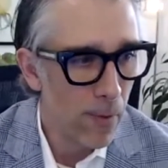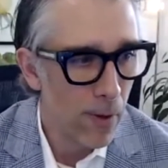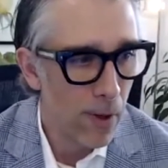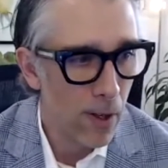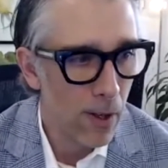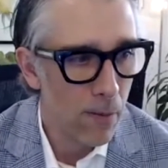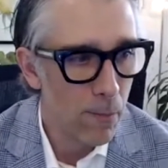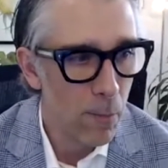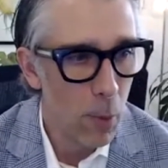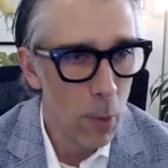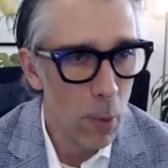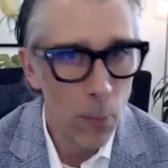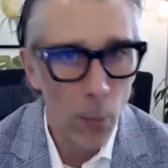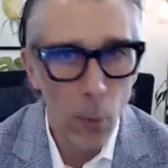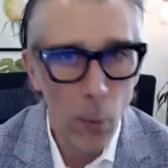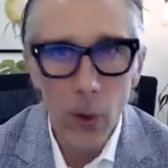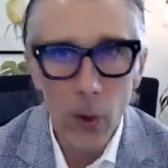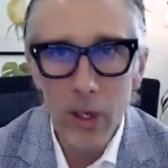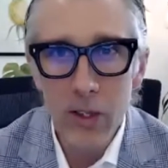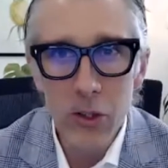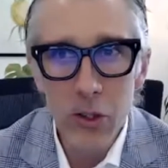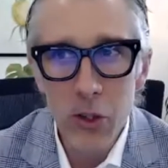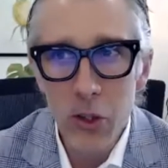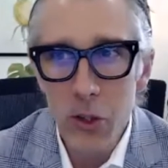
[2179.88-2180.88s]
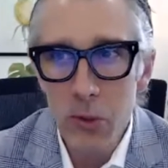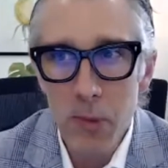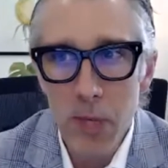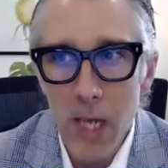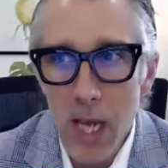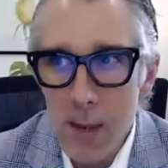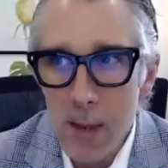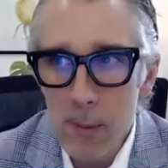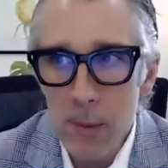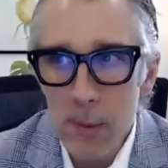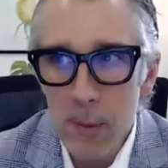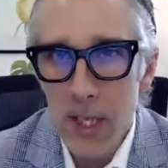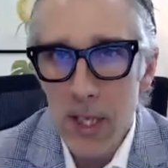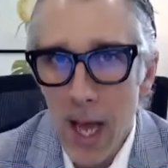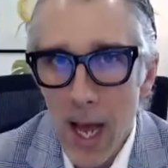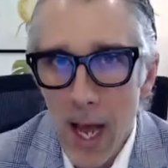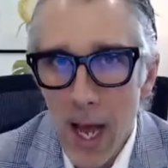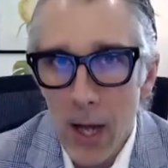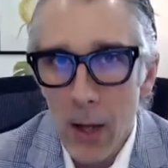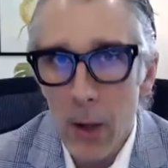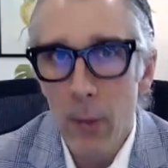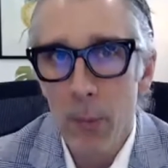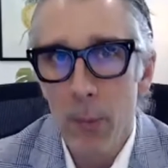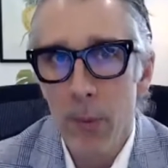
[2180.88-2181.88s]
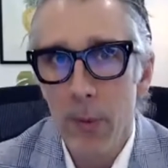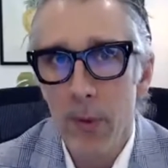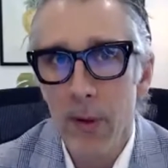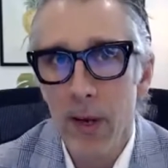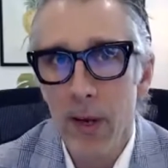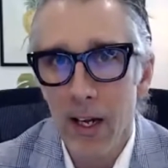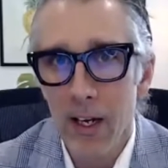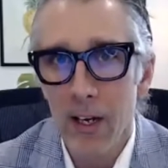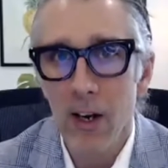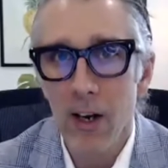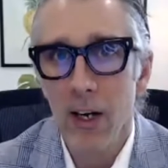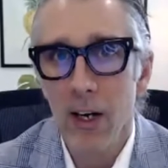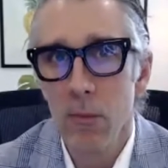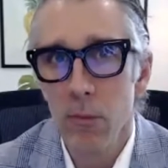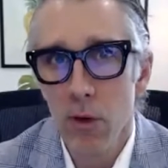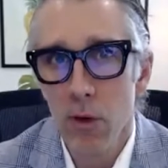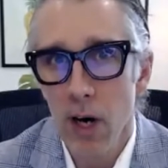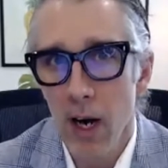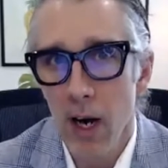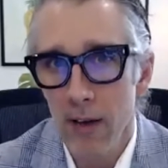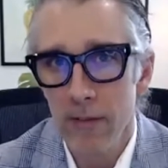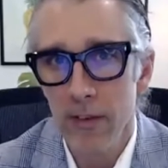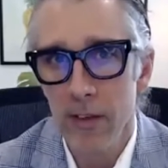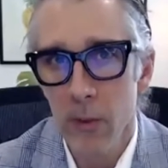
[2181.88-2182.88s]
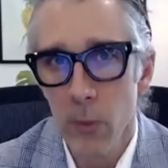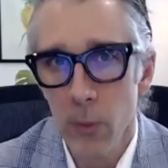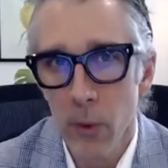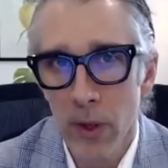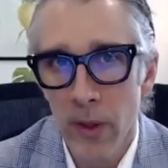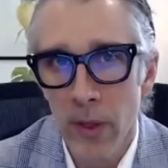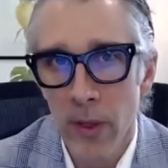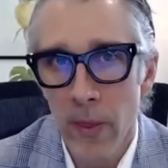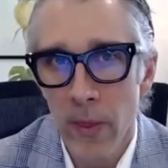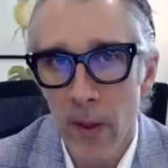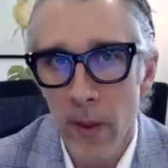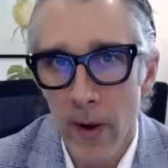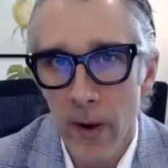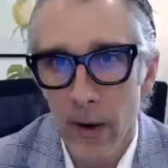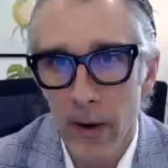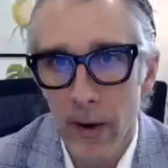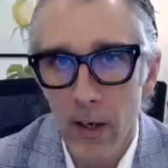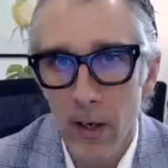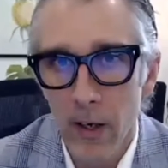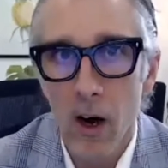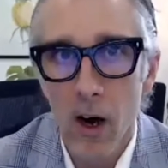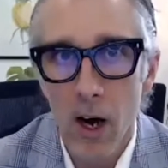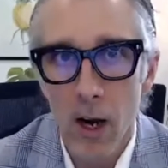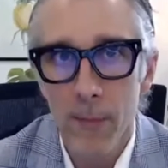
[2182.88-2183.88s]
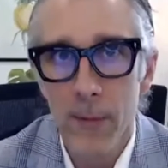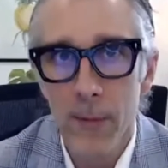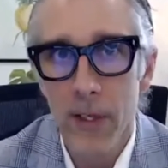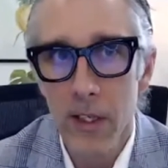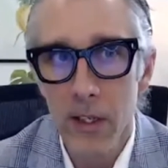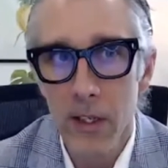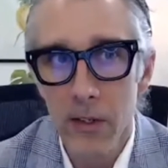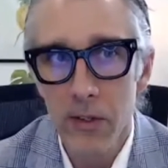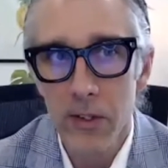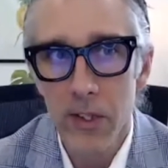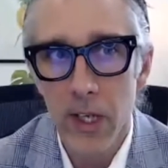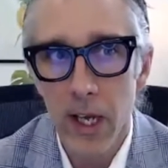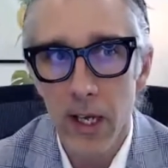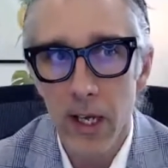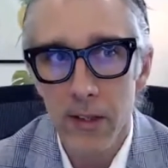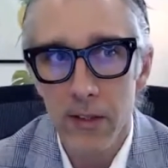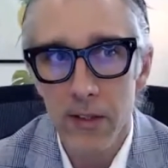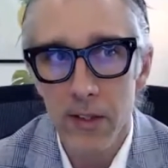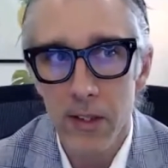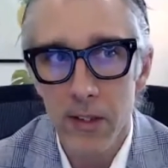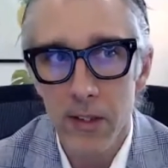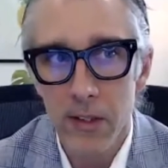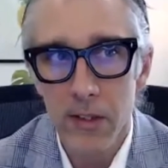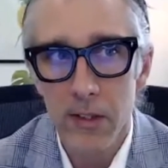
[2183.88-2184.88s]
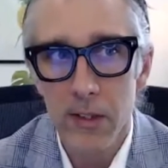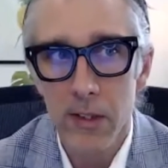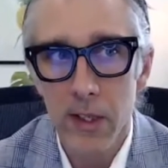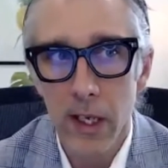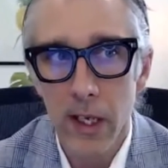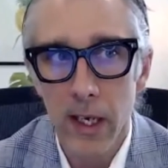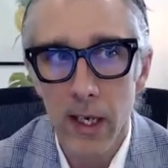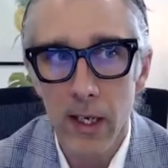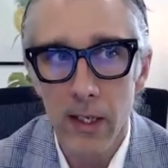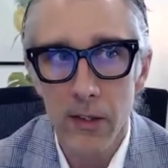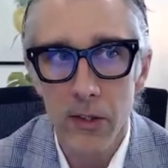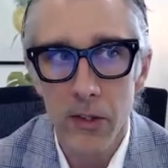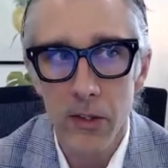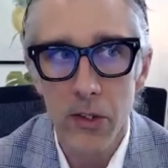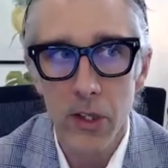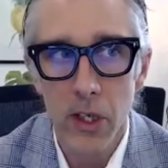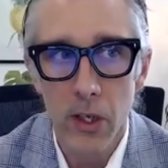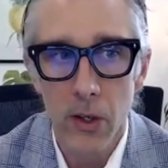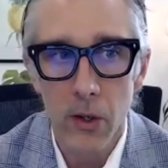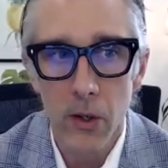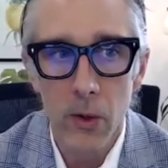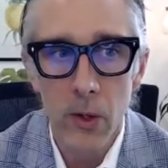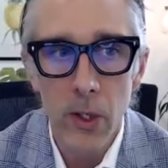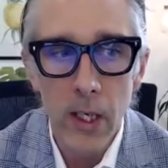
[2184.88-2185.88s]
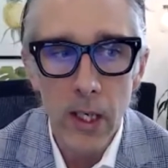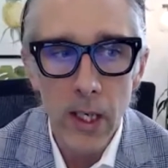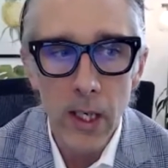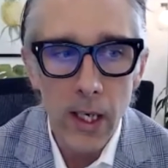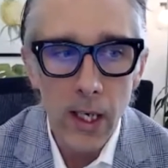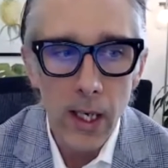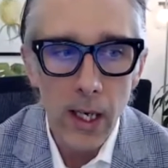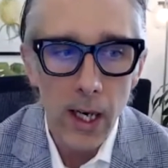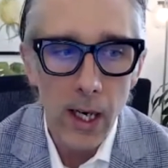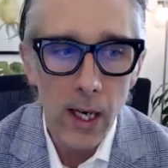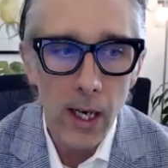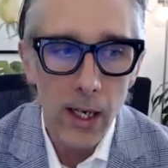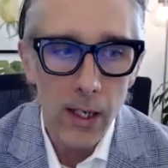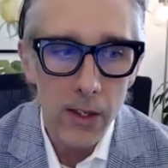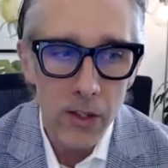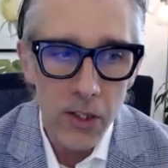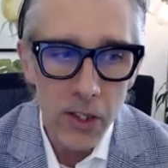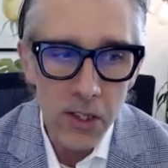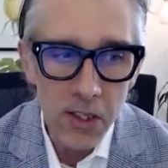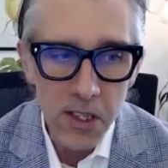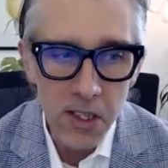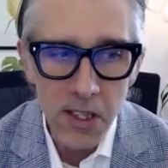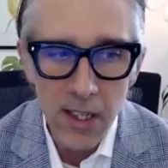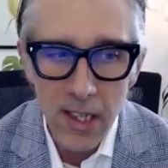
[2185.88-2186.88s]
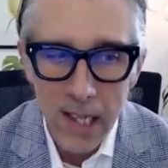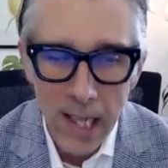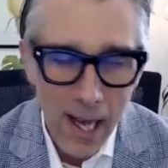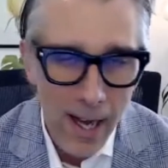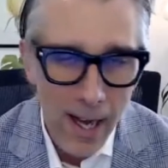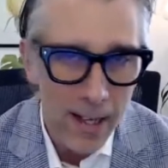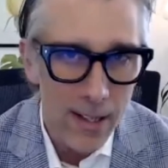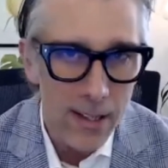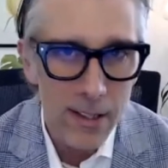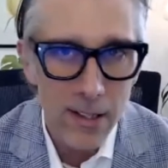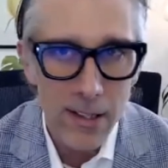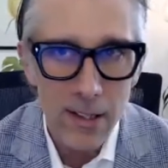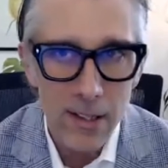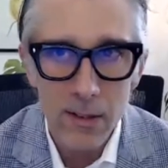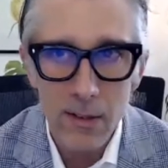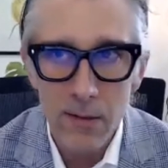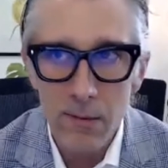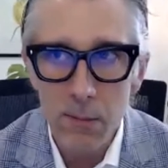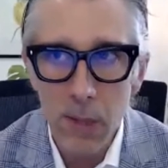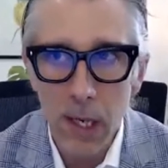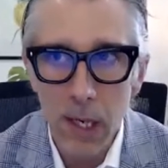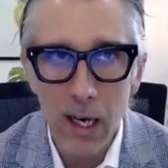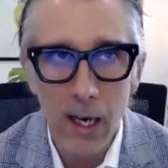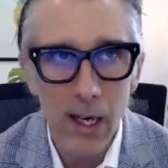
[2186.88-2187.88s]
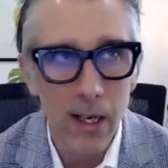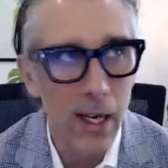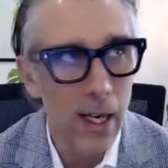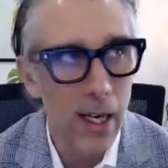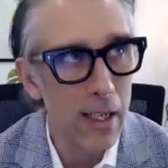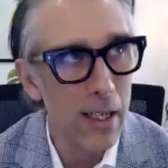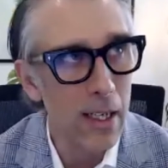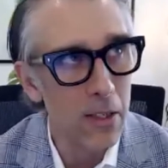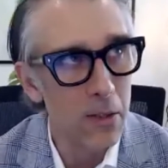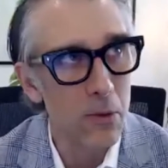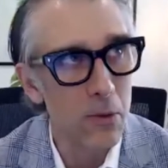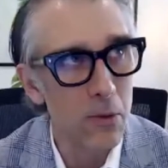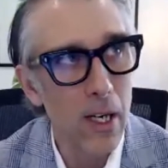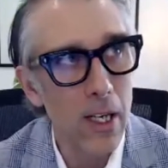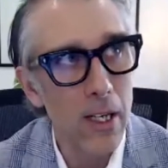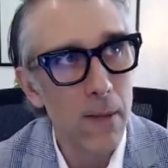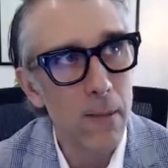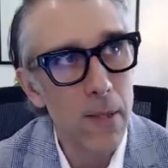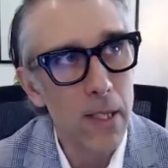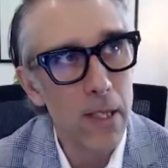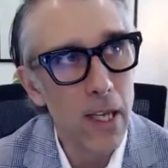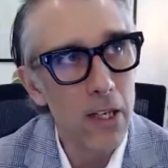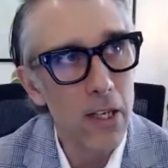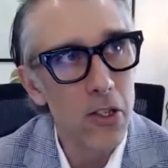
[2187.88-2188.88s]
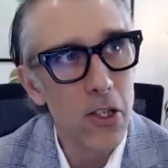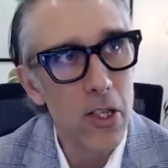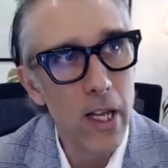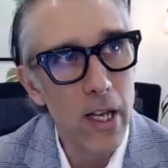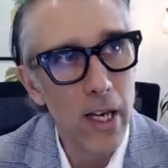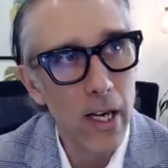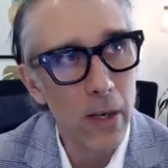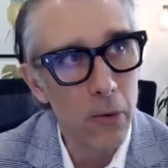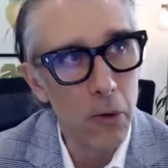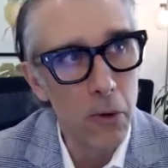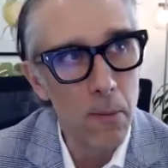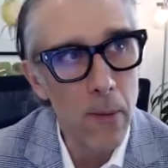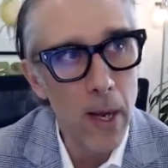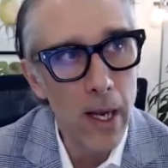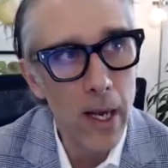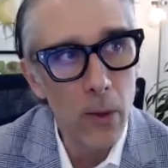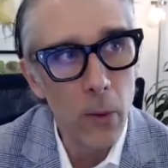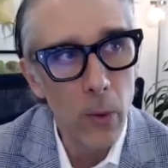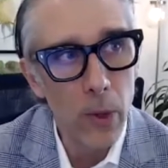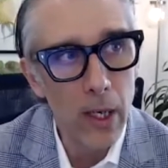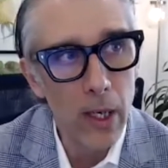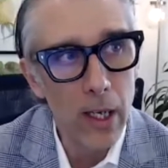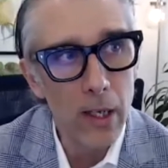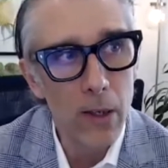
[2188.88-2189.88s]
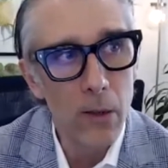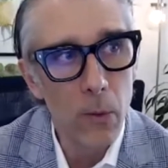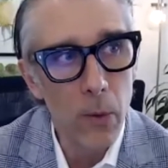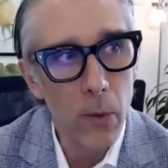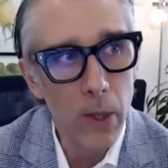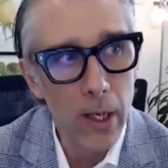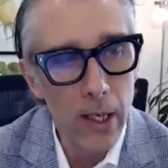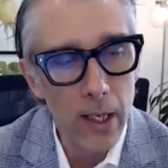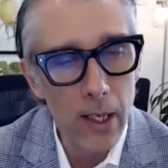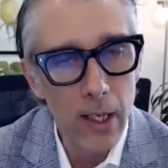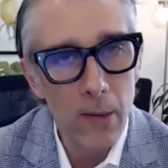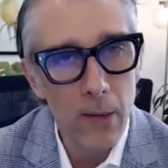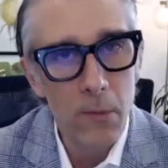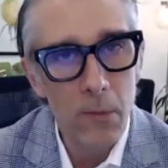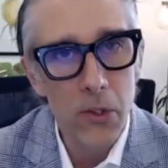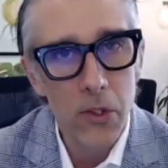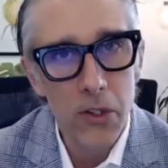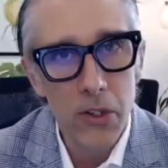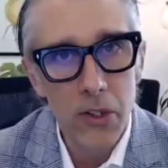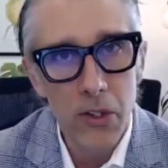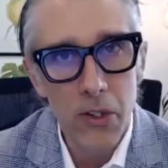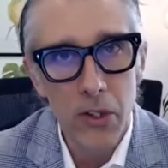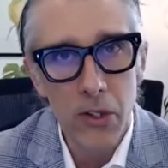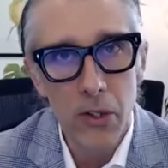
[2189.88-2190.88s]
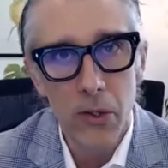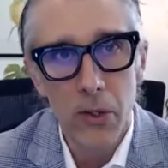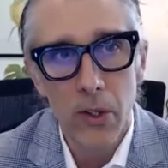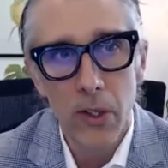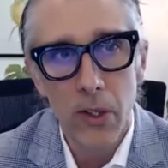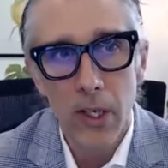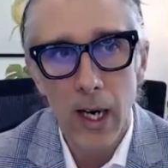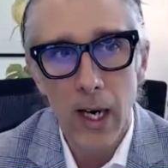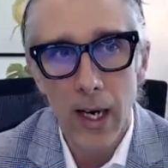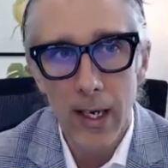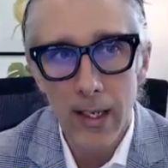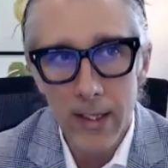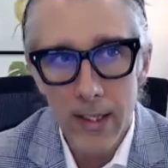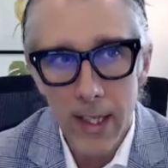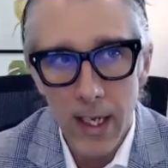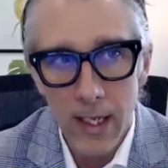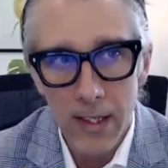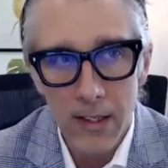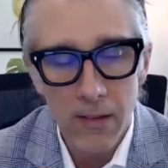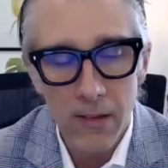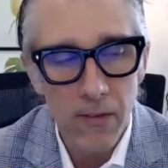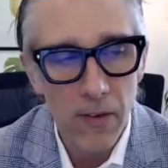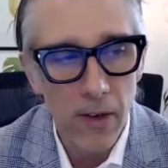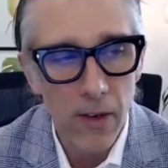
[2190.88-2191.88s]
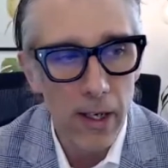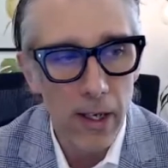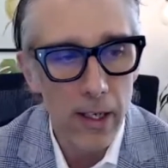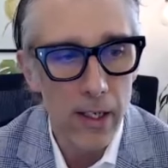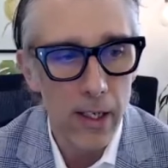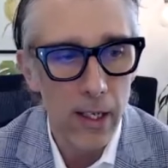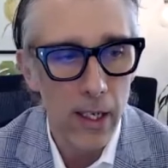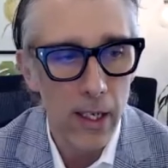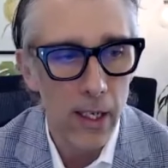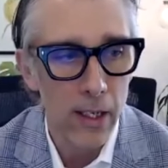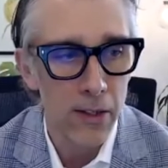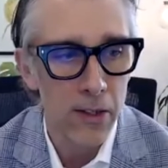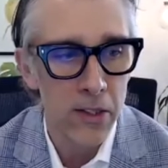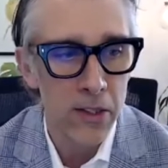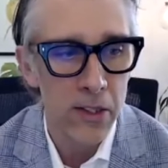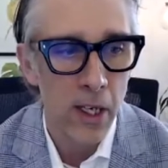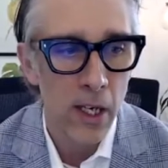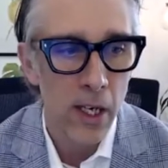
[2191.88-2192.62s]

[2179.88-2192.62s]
purporting to be able to help a nonprofit with their common use cases. And so just the last, recommendation that I would make when it comes to identifying is